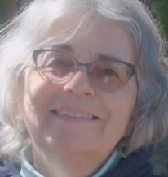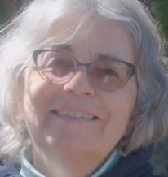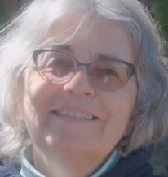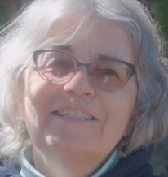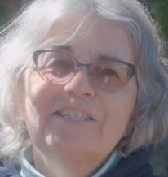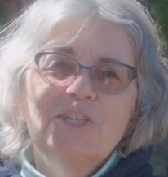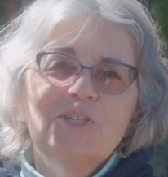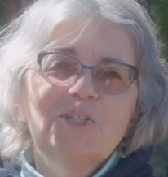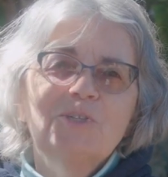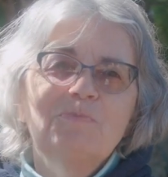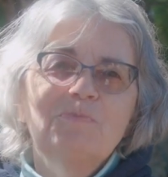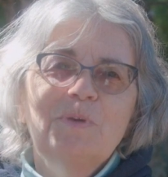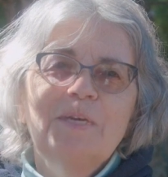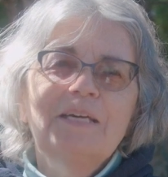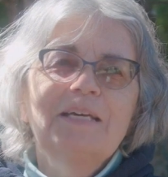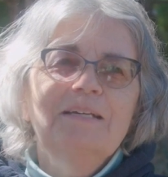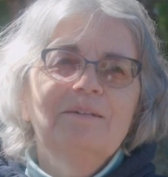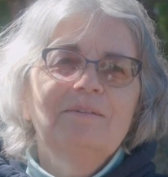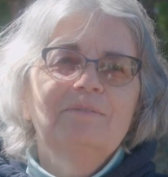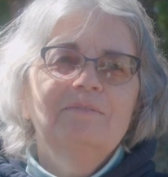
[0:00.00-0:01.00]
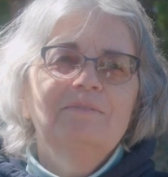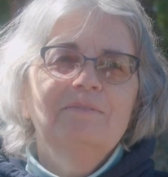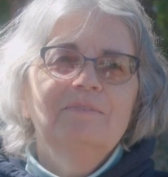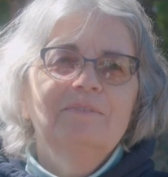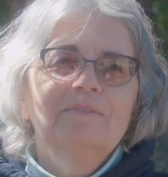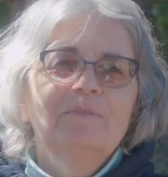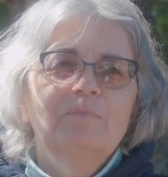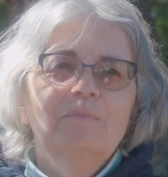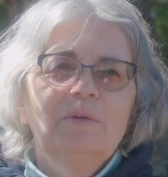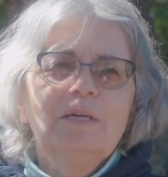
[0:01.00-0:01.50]
Just being
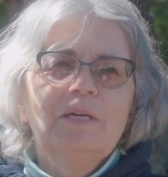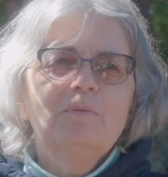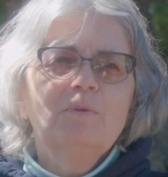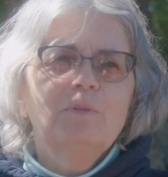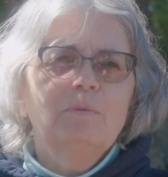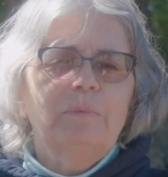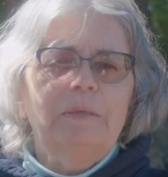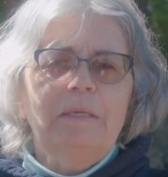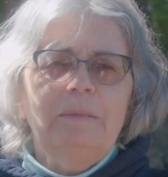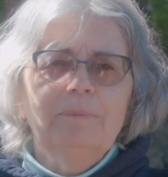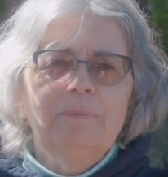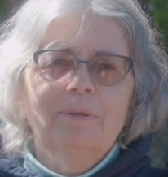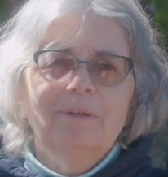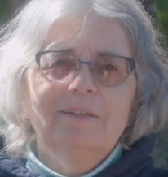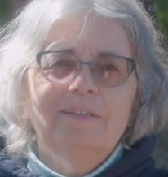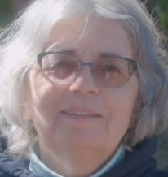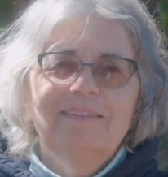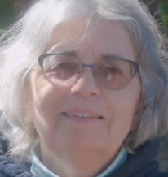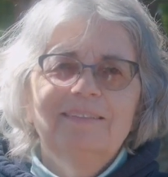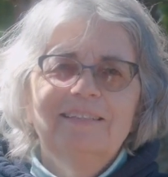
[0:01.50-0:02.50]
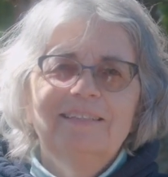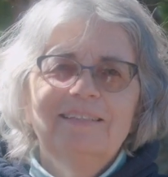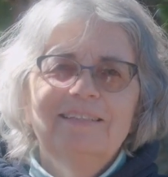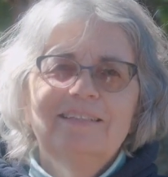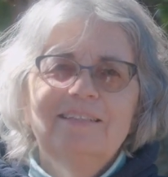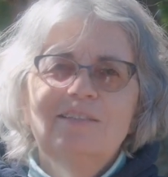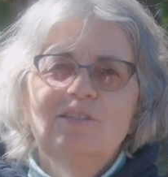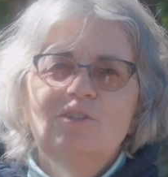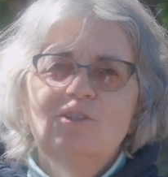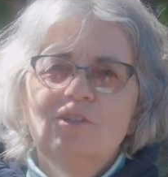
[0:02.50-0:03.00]
with people, it
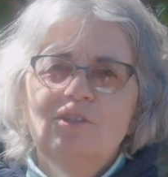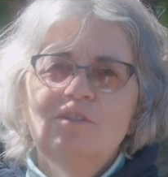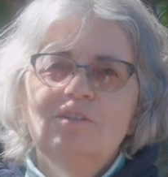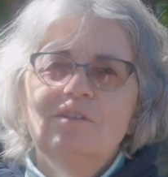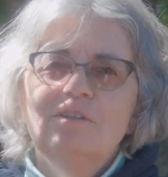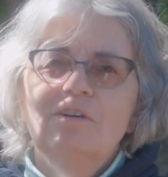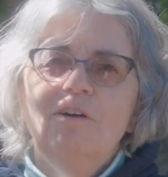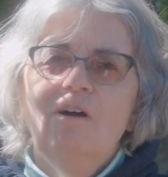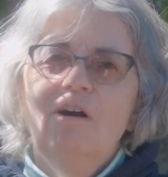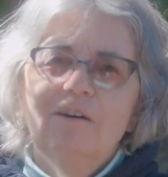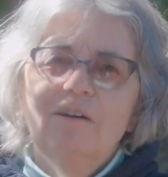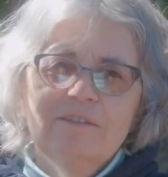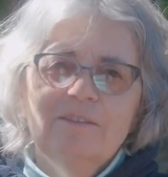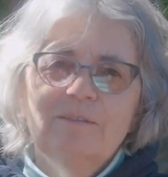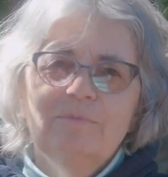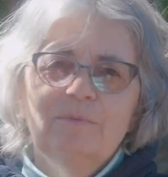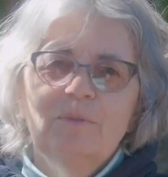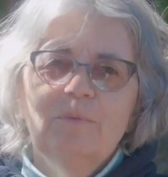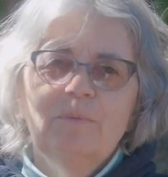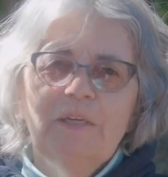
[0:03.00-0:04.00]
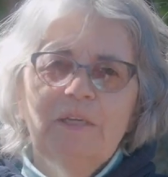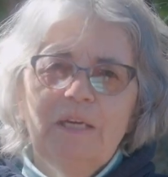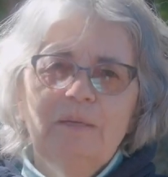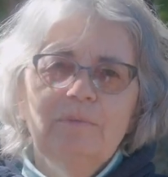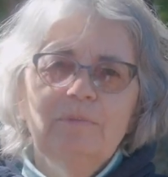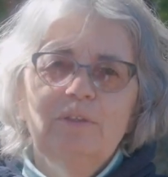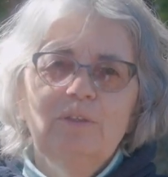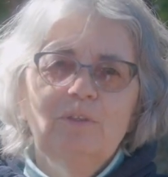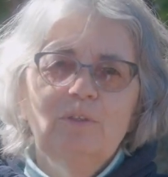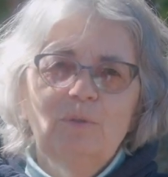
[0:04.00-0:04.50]
is just awesome to be
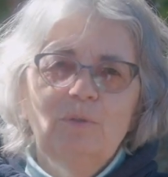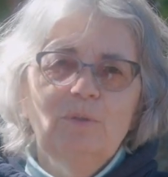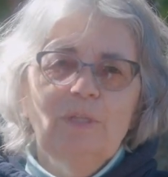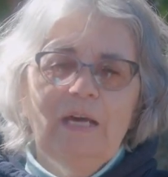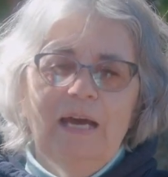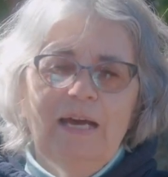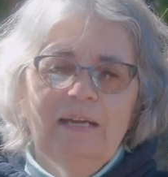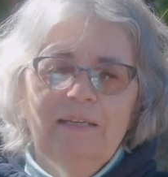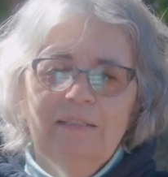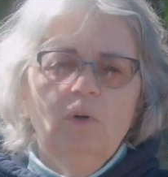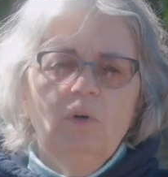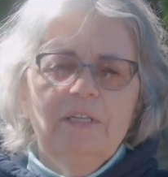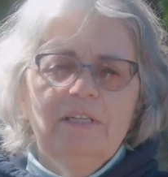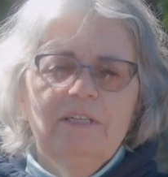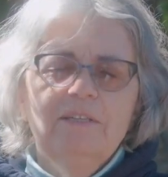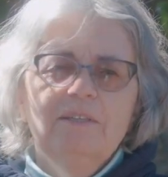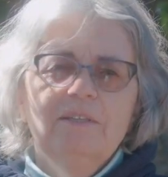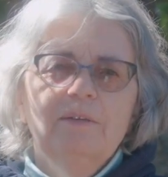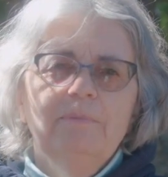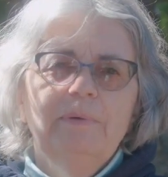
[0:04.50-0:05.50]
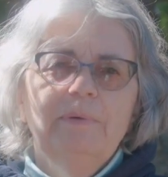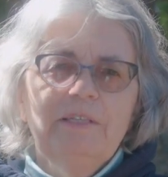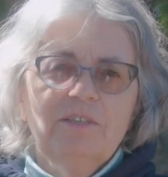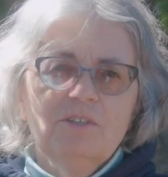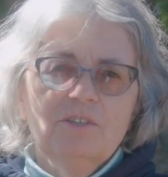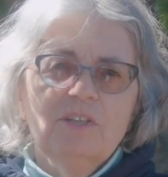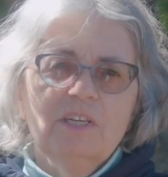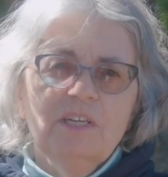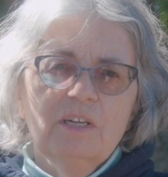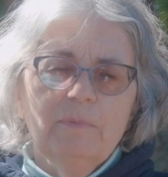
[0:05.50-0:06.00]
able to do that. What is the
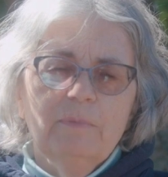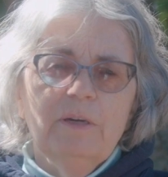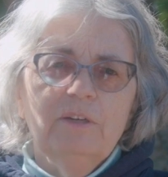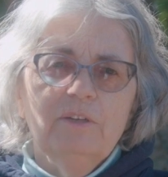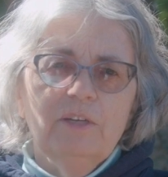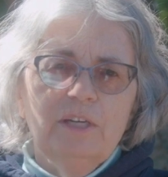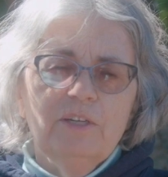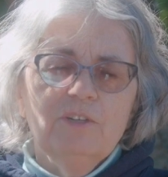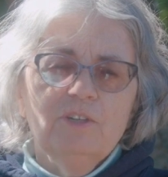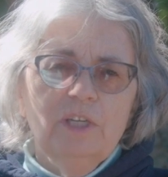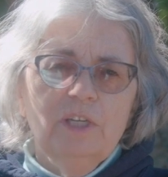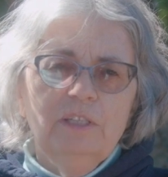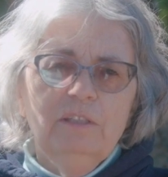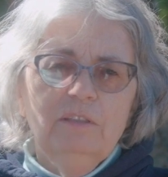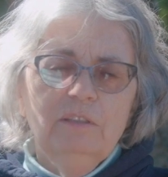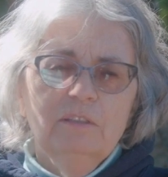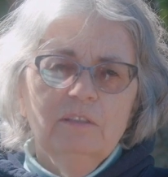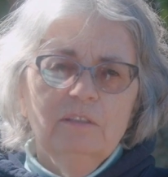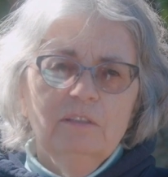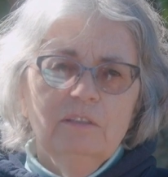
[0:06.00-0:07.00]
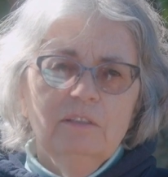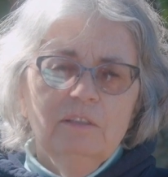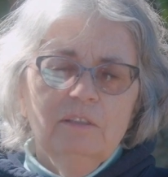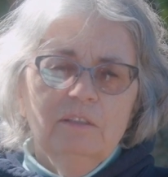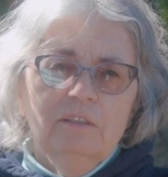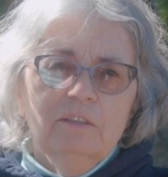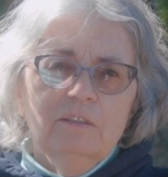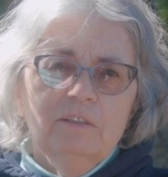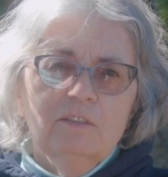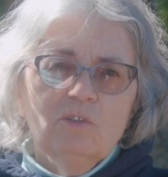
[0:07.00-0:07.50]
best thing about aging?
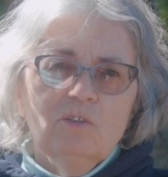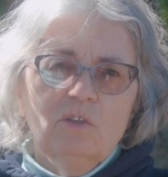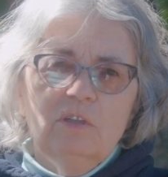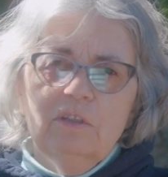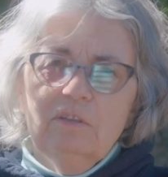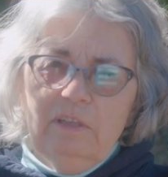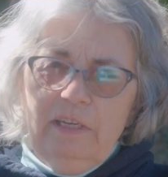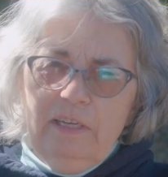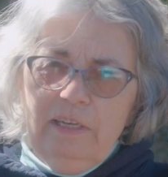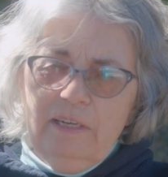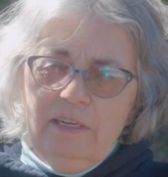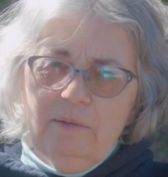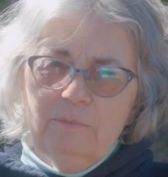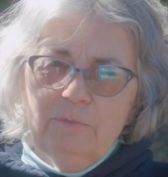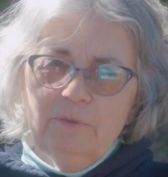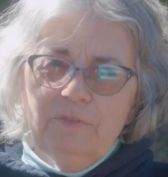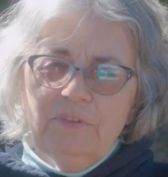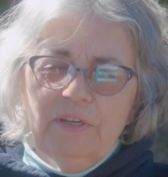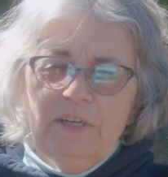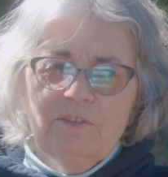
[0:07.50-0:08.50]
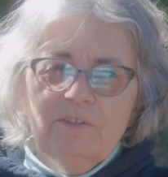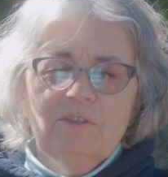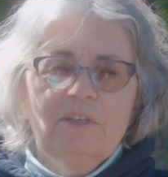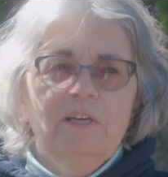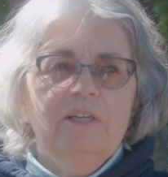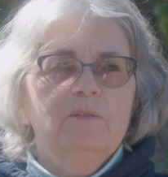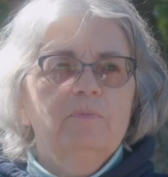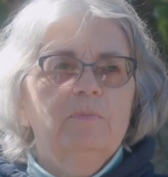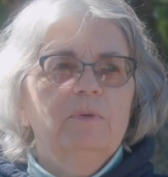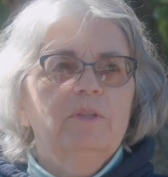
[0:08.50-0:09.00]
There's any number of
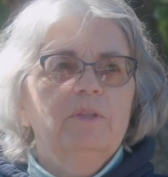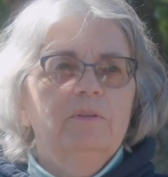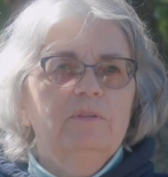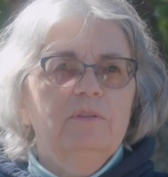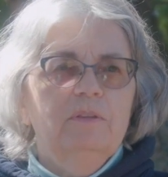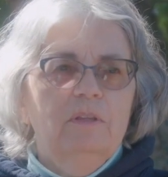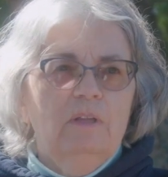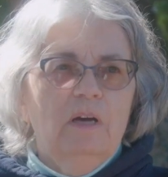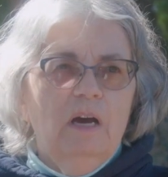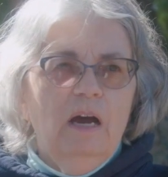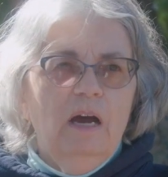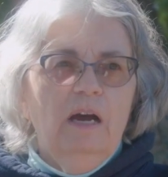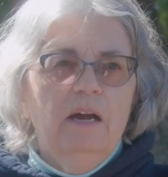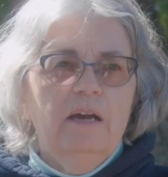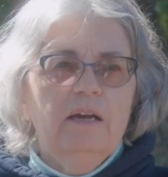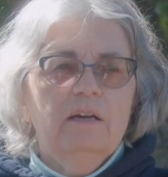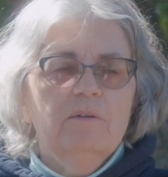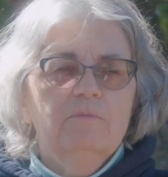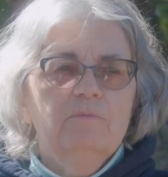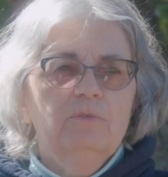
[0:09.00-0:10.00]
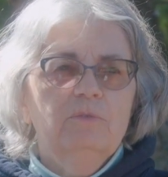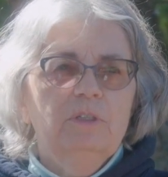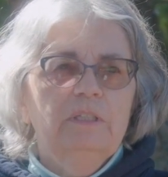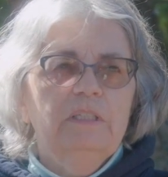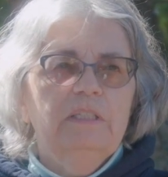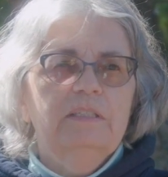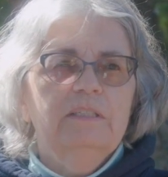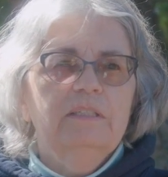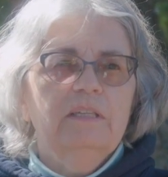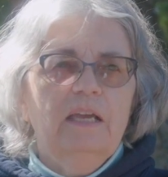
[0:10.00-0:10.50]
downsides, but I am
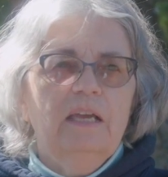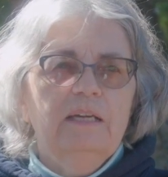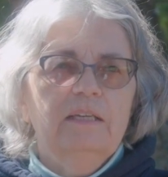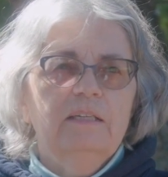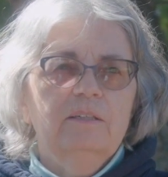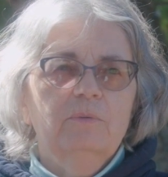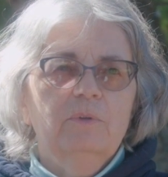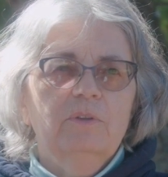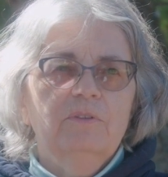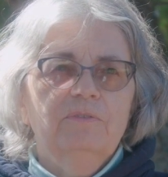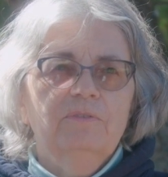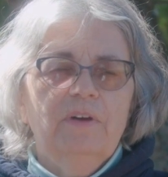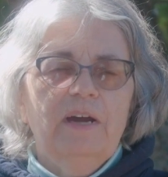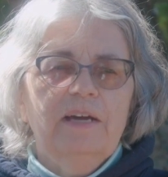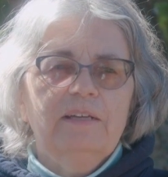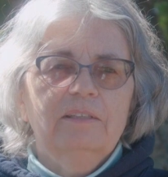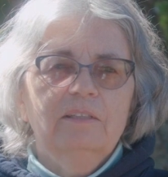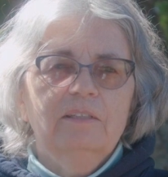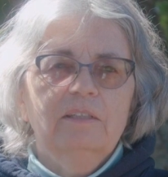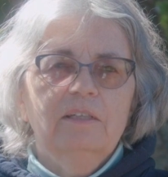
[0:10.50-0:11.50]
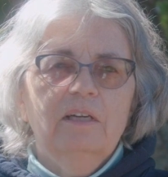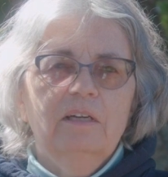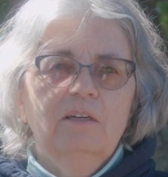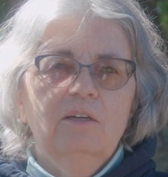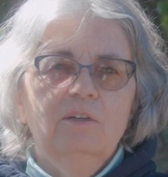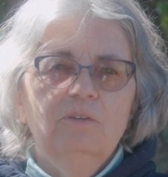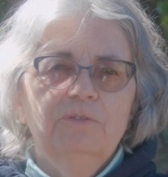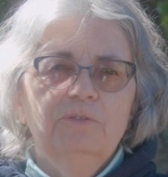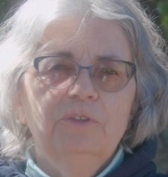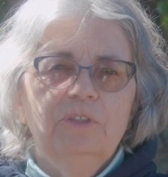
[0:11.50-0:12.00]
really delighted with the fact that
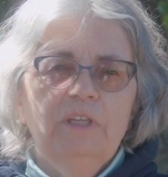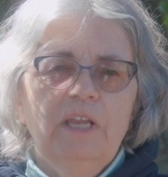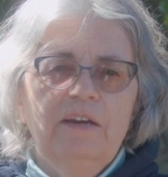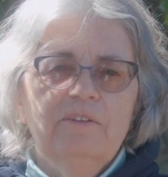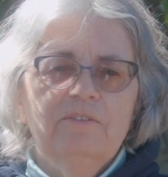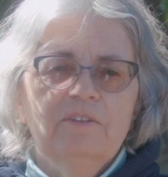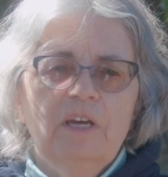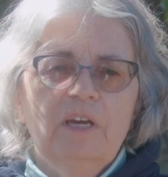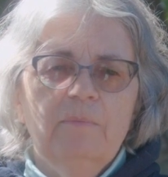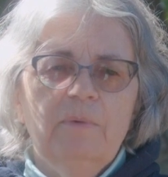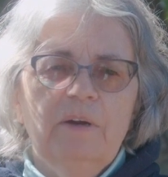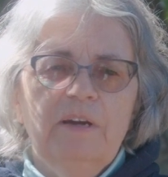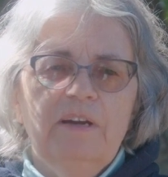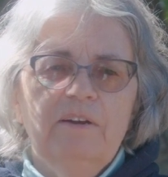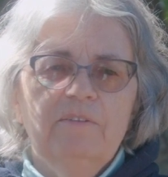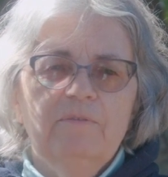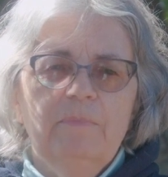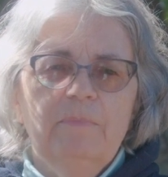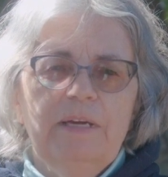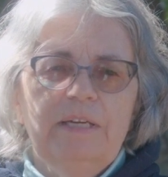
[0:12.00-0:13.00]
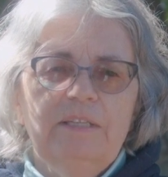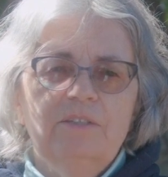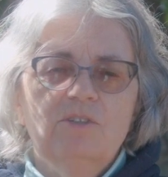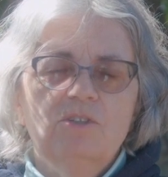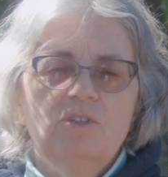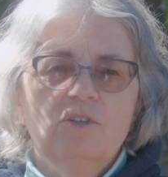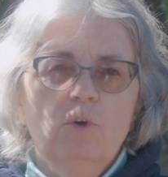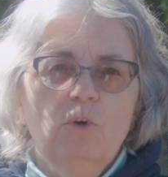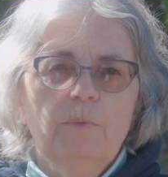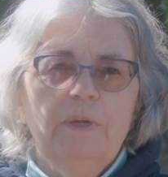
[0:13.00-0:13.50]
over a lifetime I have made
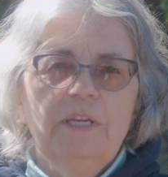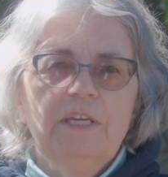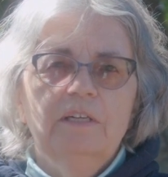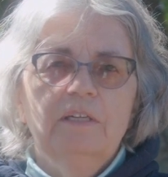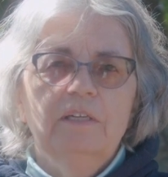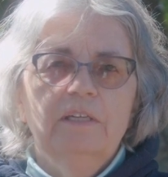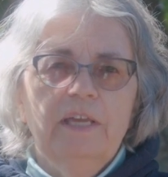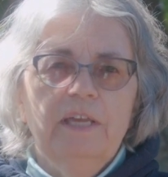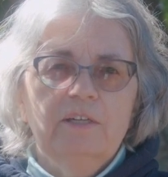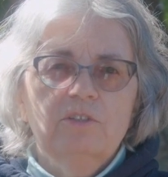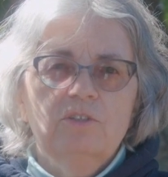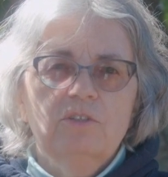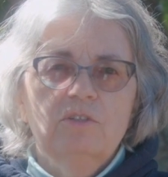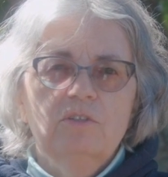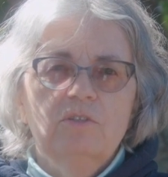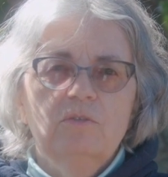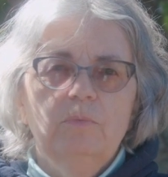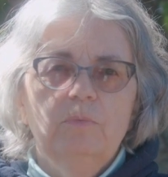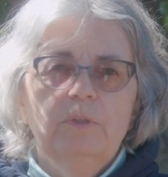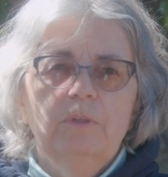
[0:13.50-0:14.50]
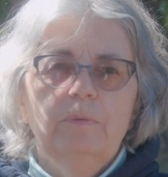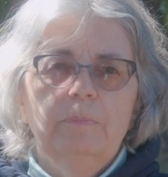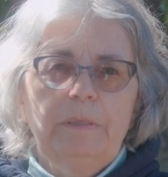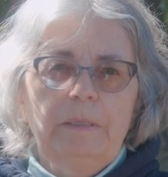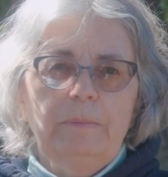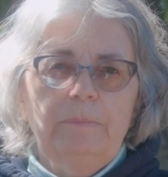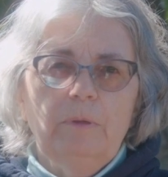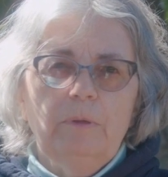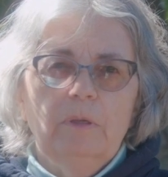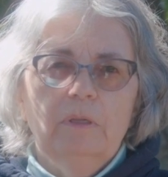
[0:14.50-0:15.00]
so many connections with
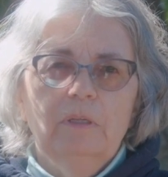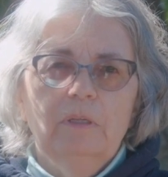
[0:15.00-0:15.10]
people.